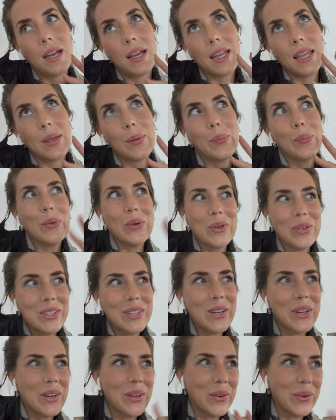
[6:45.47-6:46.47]
I am booked
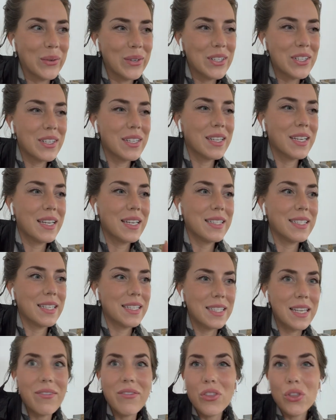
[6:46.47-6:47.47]
on originally is
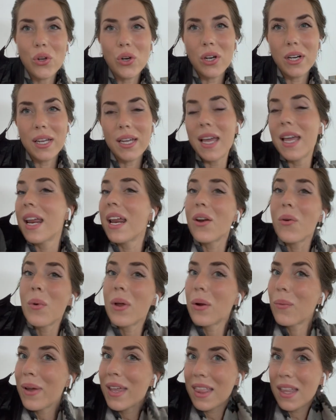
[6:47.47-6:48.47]
at 7:30, and I don't
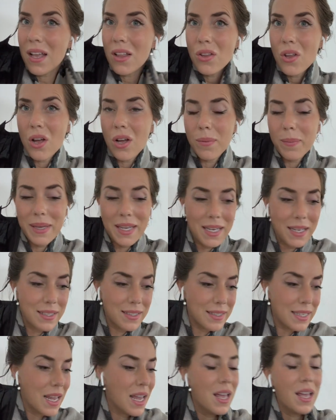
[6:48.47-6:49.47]
want to wait that long
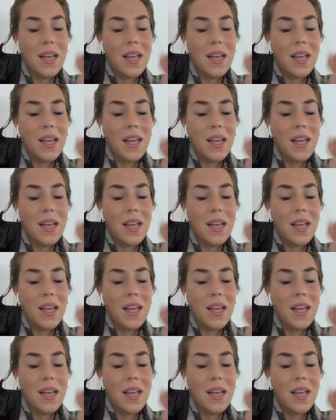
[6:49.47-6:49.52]
because